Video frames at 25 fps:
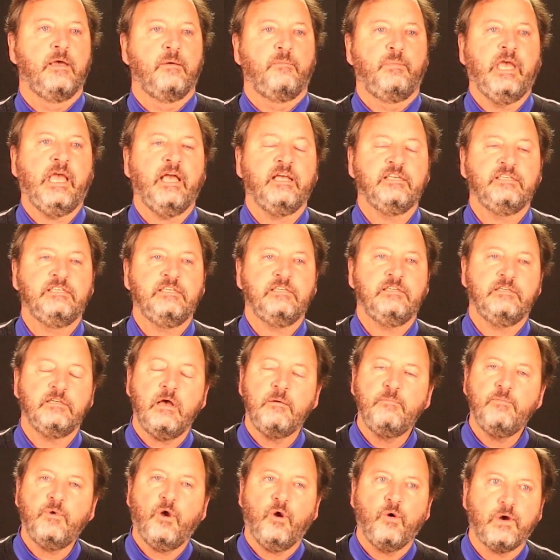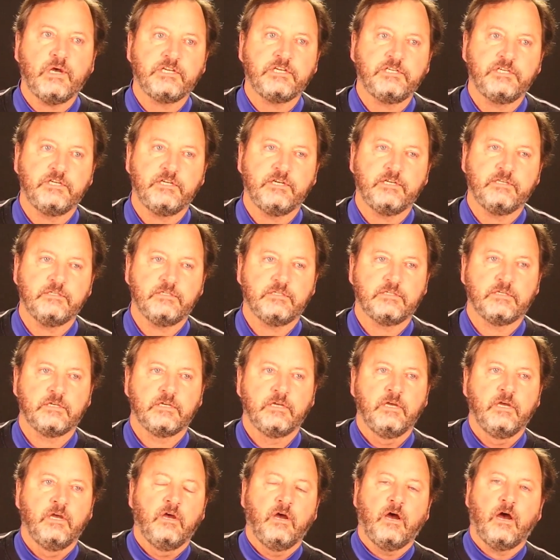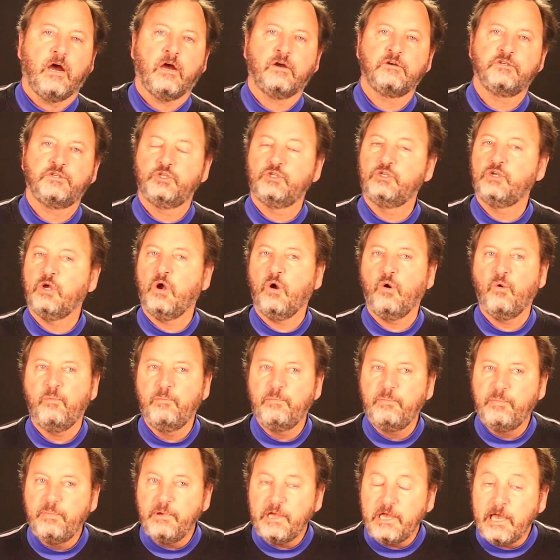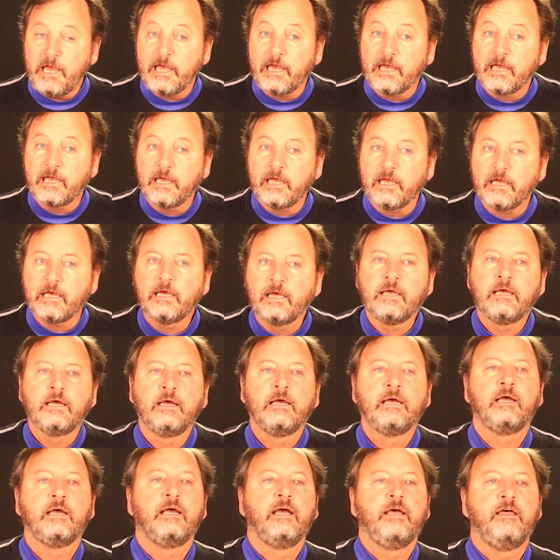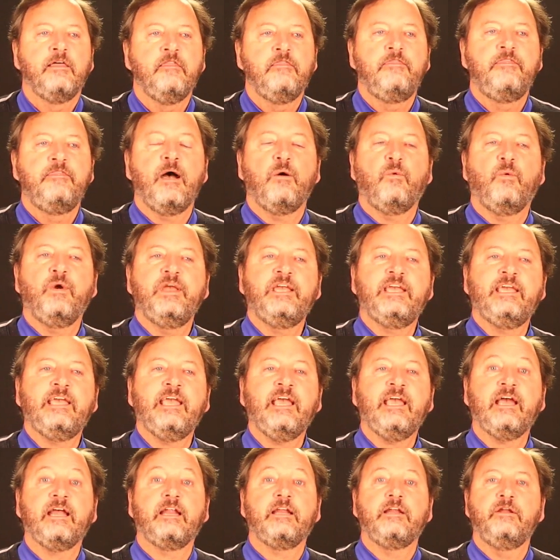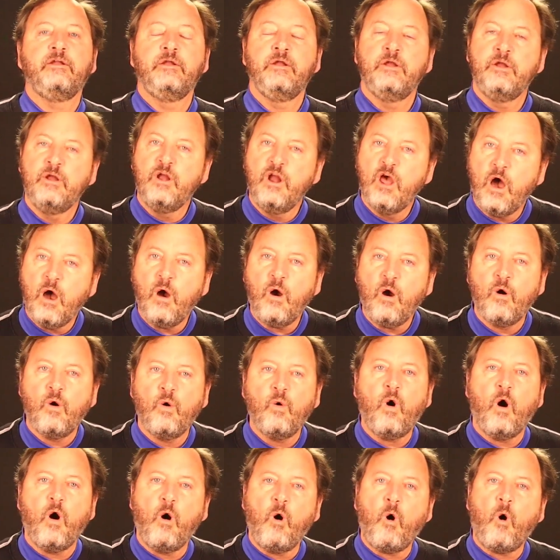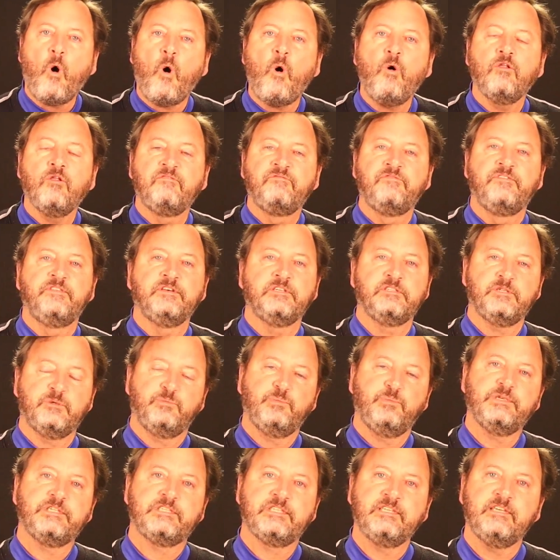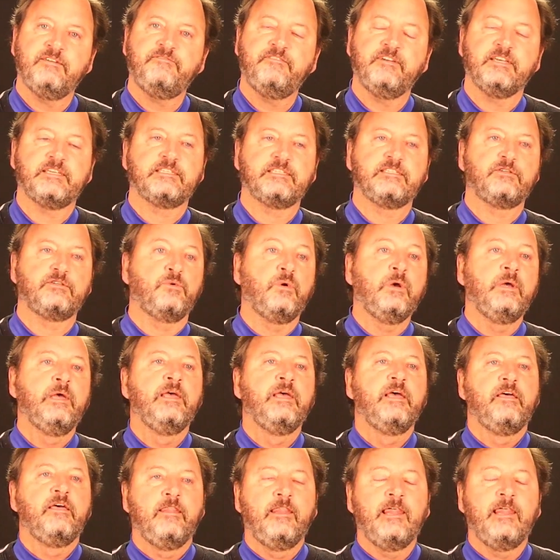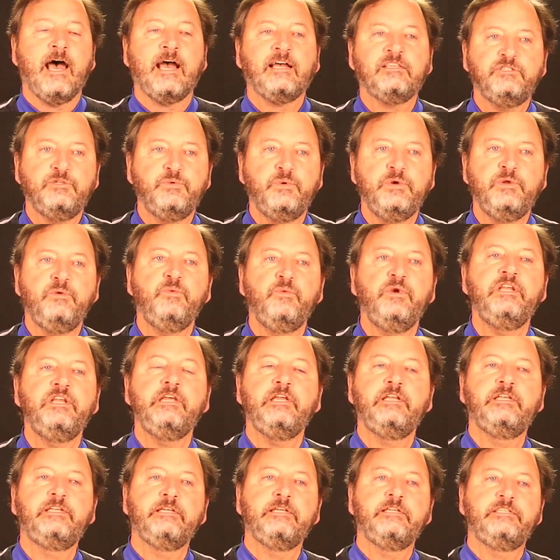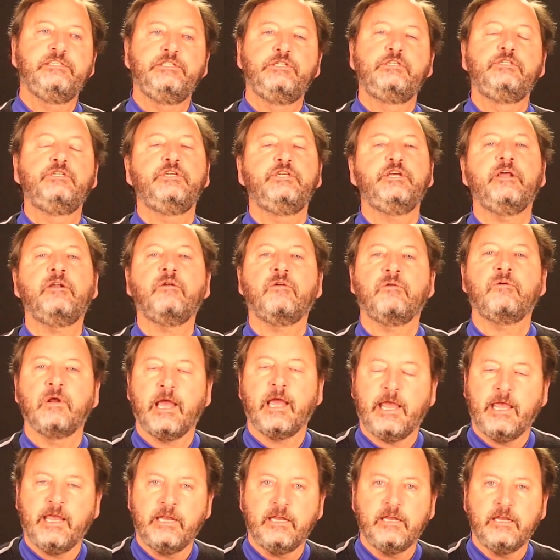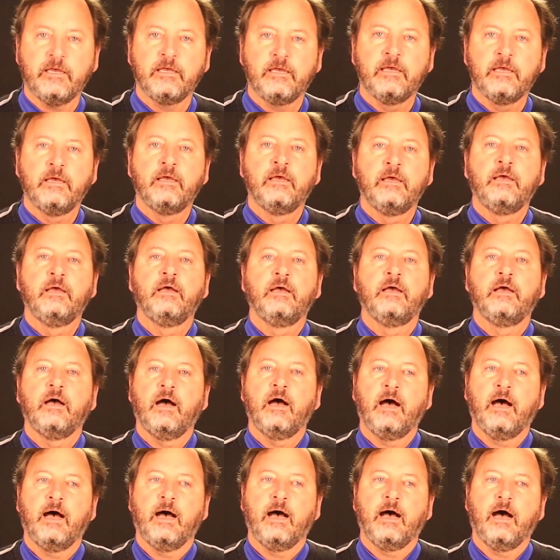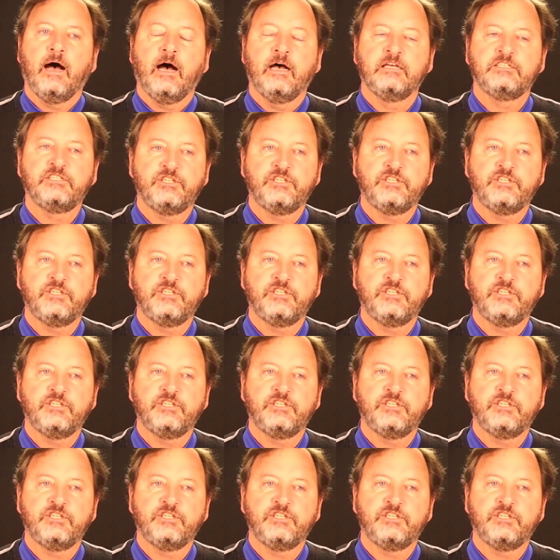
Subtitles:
Because some questions are so big that we can't know all of the specifics. So that's when we need to generate a